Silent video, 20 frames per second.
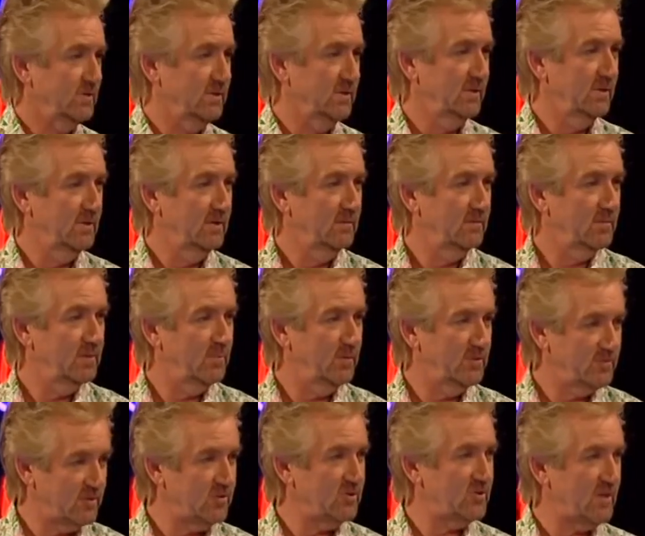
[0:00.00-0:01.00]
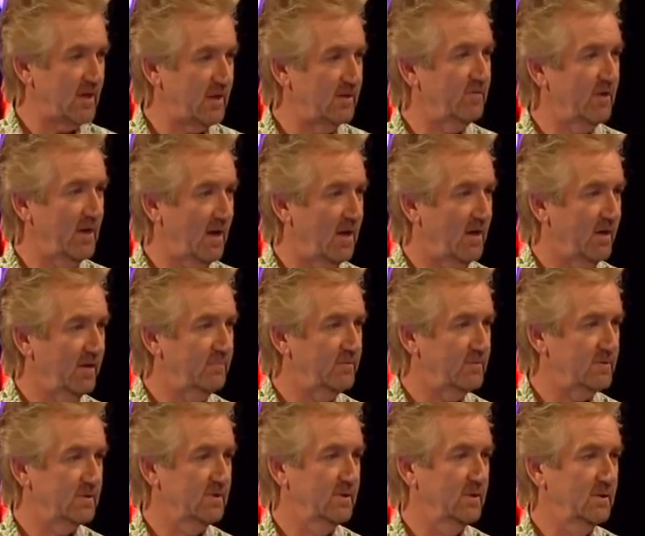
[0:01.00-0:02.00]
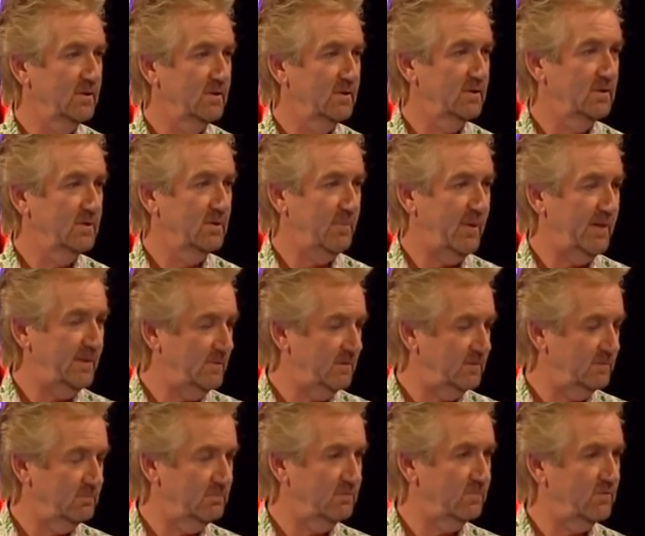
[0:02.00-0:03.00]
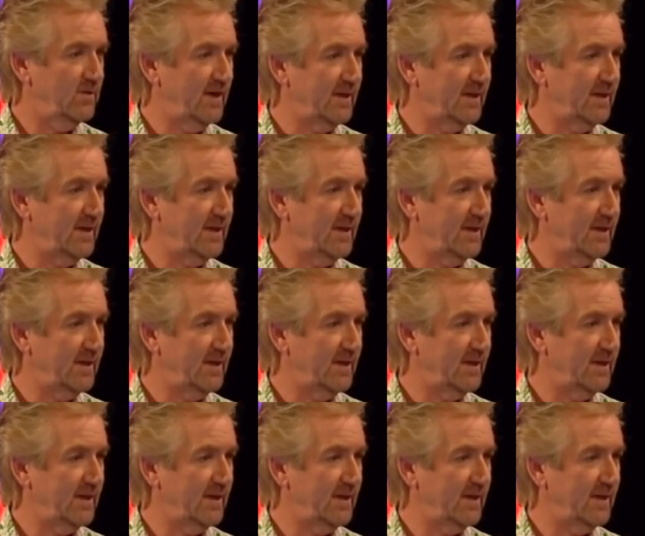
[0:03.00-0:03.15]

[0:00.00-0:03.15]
Yeah. But the ones that save lives That's right. depend on